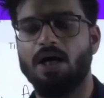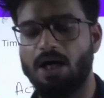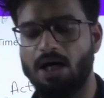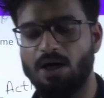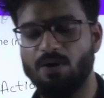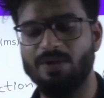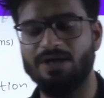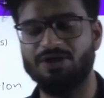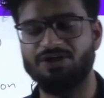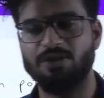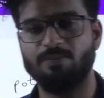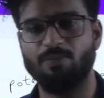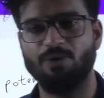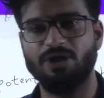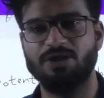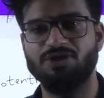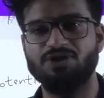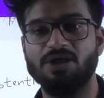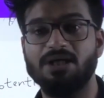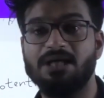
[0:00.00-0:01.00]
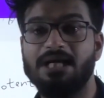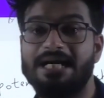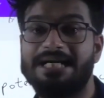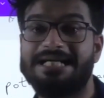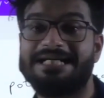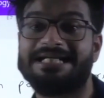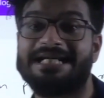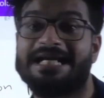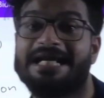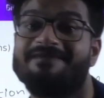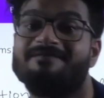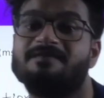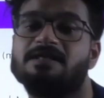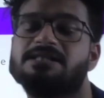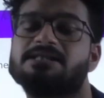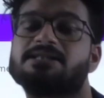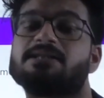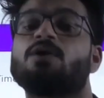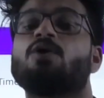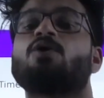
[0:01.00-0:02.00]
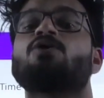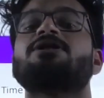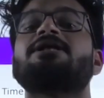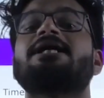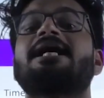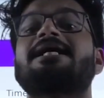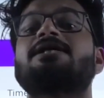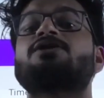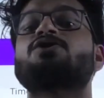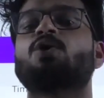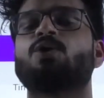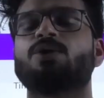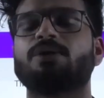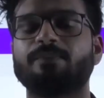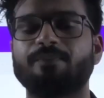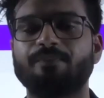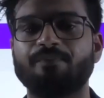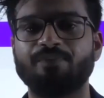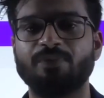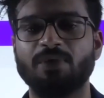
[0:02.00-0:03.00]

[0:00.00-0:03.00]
How action potential travels along the axon.